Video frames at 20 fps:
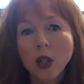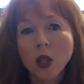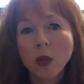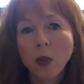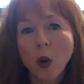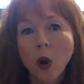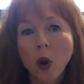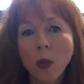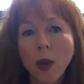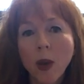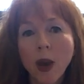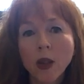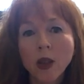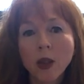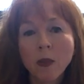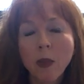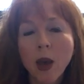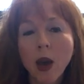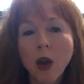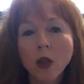to pop out
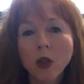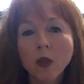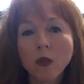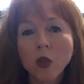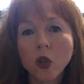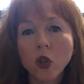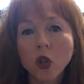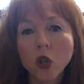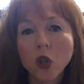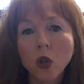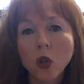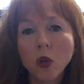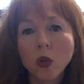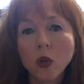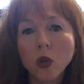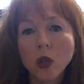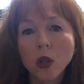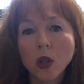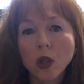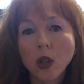the mouth of the
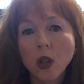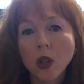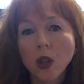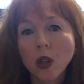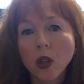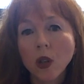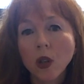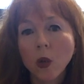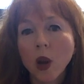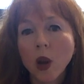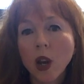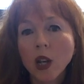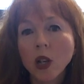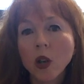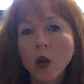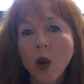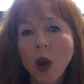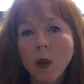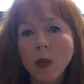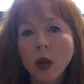chute, where he'd
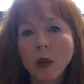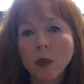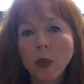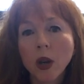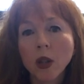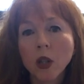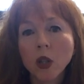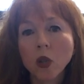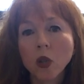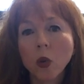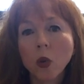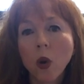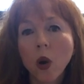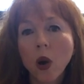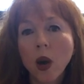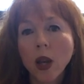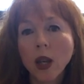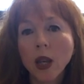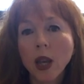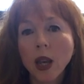grab it by the
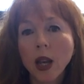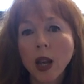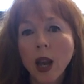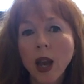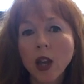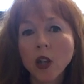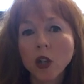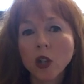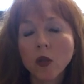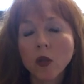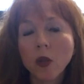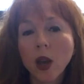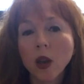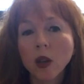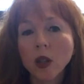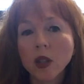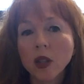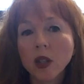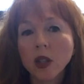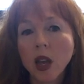twine he'd lashed
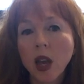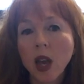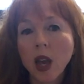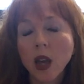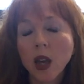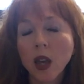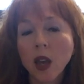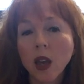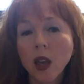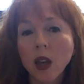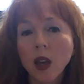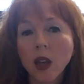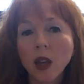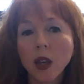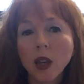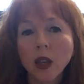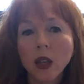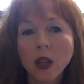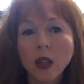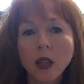around its neck.
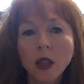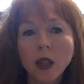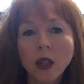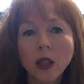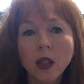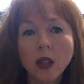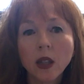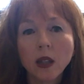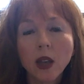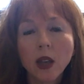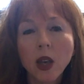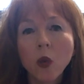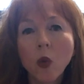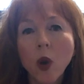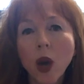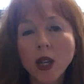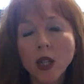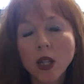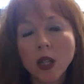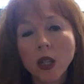He
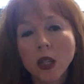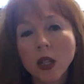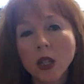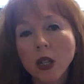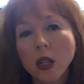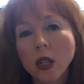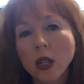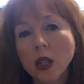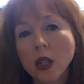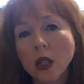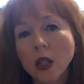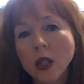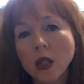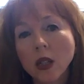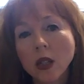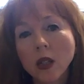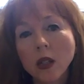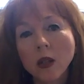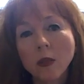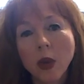waited,
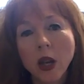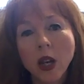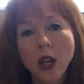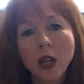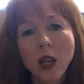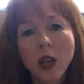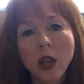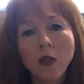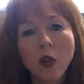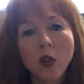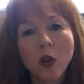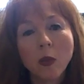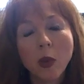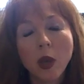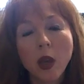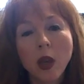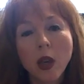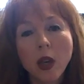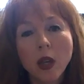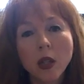but it never
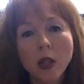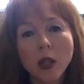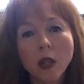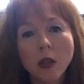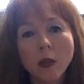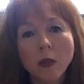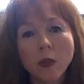appeared.